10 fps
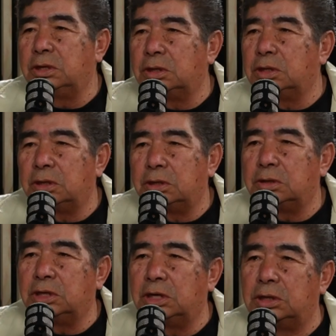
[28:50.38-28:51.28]
they're, they're,
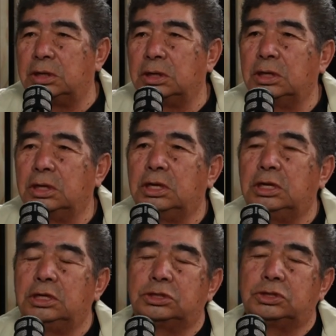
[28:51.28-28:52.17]
dead. Yeah.
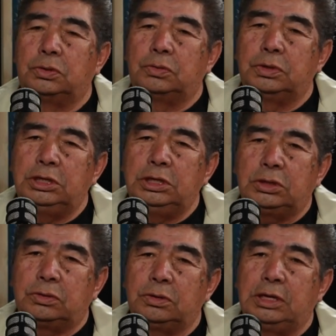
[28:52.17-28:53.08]
Wow. So we
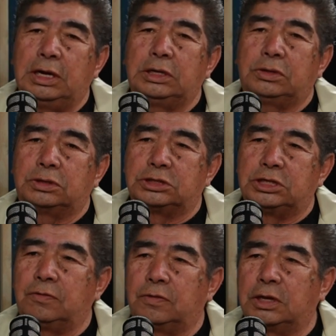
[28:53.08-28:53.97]
need to die to
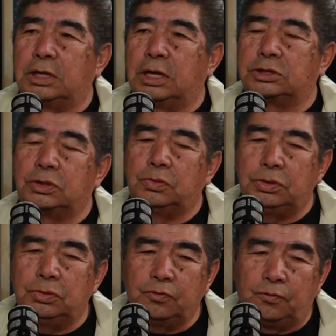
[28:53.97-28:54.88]
self like that, so we
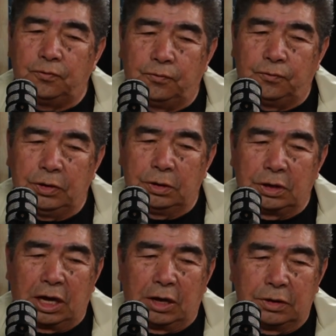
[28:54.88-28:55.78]
don't feel,
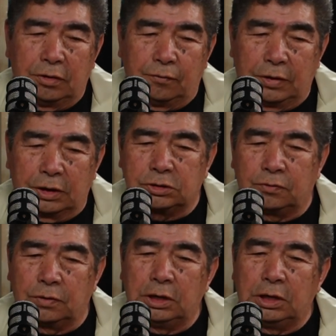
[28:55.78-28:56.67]
have an effect.
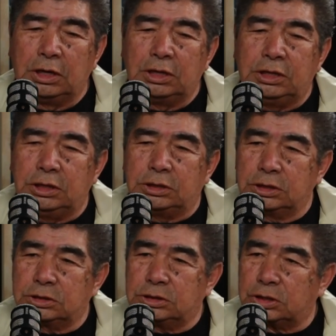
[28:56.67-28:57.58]
So mm. these
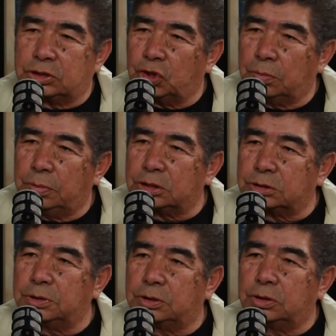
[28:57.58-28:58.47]
things that trouble us
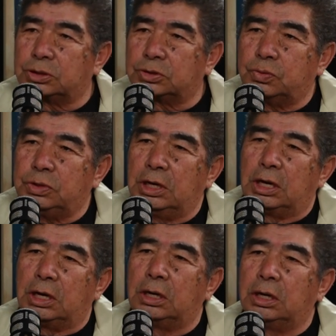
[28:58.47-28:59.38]
because we
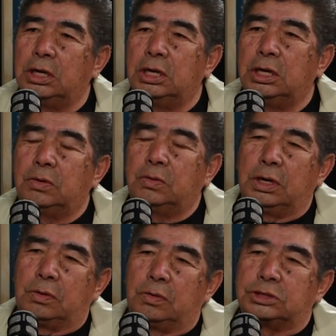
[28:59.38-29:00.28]
are, we
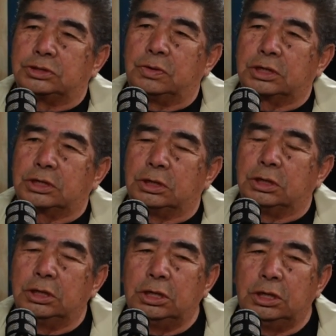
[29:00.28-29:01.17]
are resurrected.
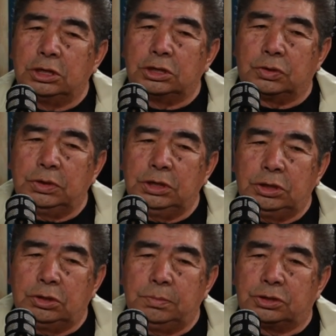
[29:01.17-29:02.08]
So we
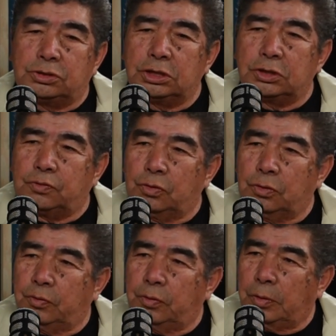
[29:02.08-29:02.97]
need to be
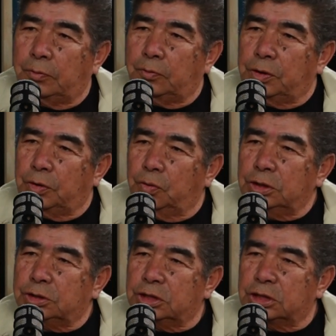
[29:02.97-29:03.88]
transformed from the
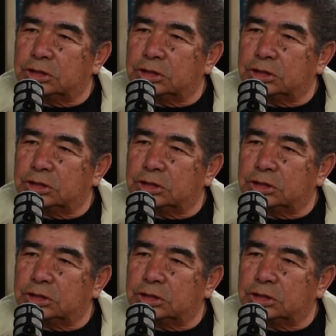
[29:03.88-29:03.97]
wilderness